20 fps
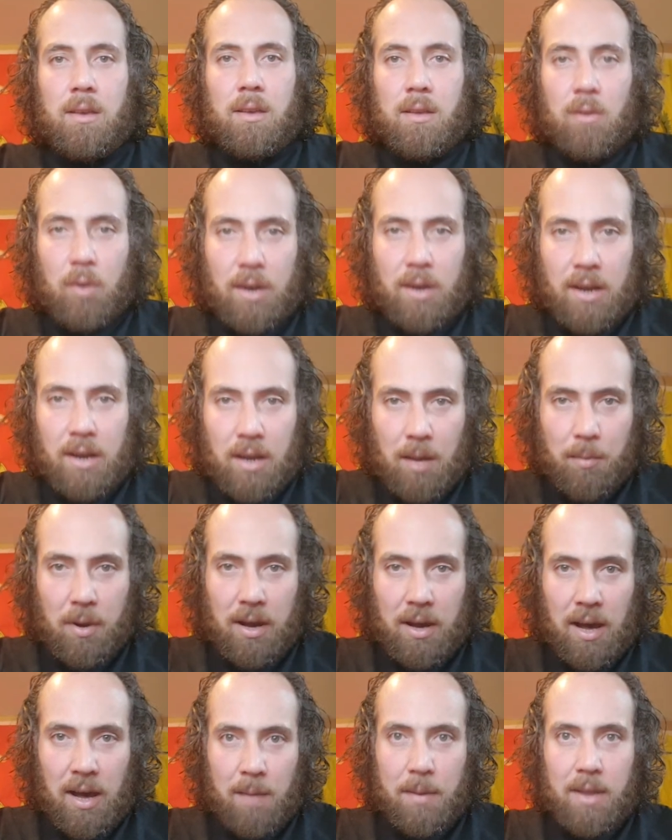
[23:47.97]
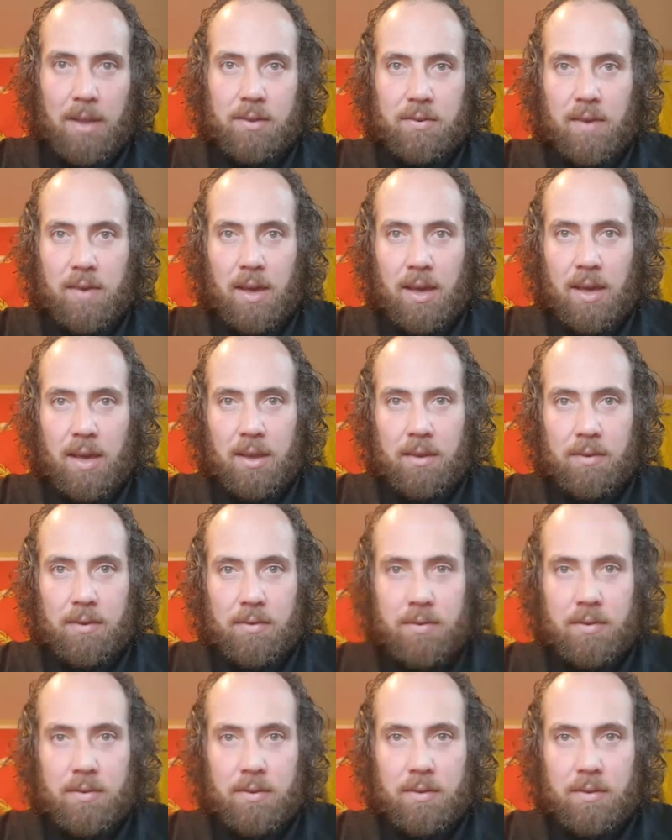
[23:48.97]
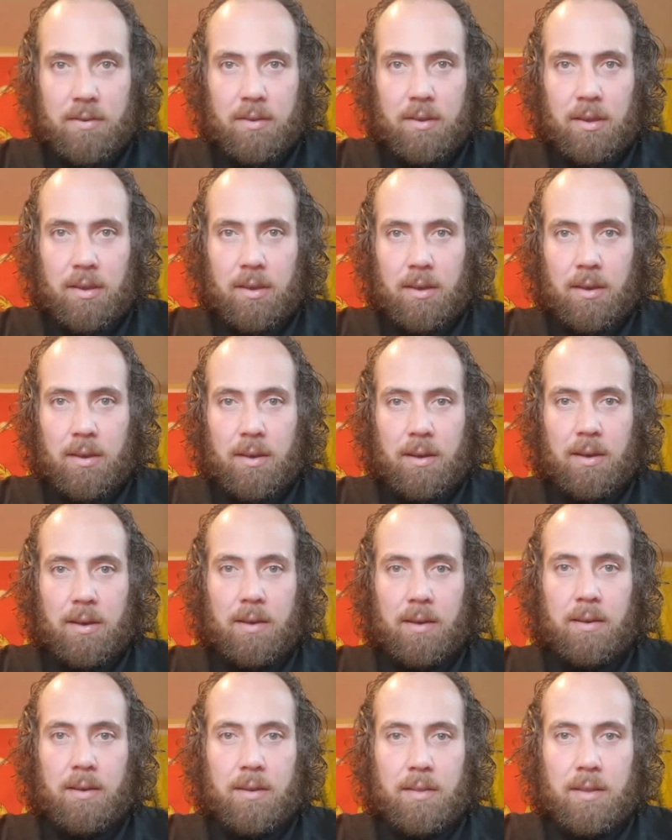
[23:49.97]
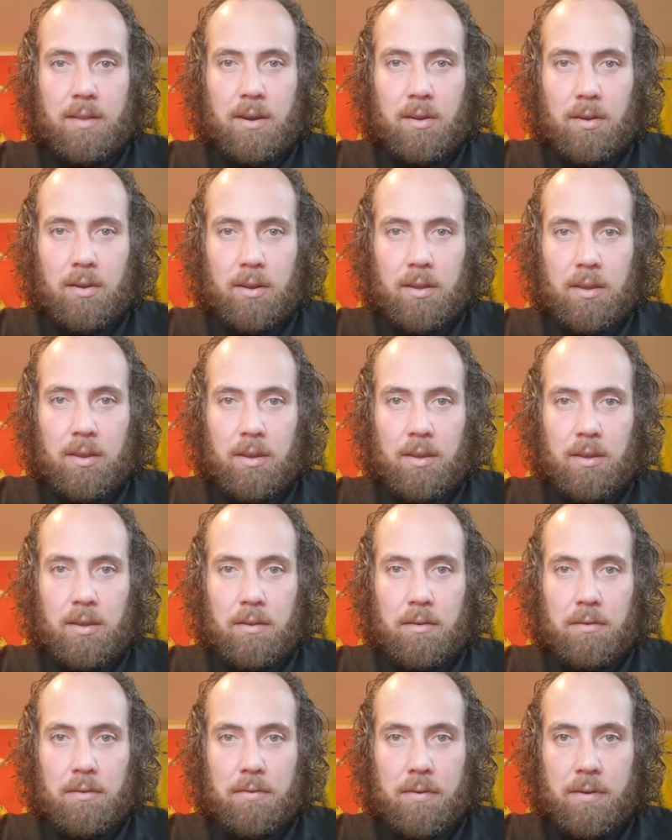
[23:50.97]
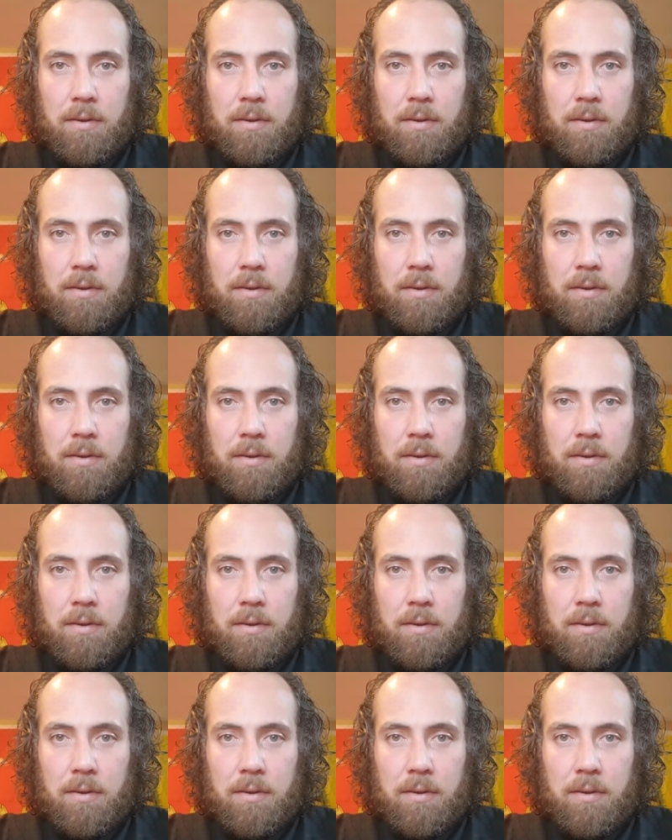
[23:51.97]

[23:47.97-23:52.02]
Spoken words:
Look at a couple comments, guys, and then I'll leave.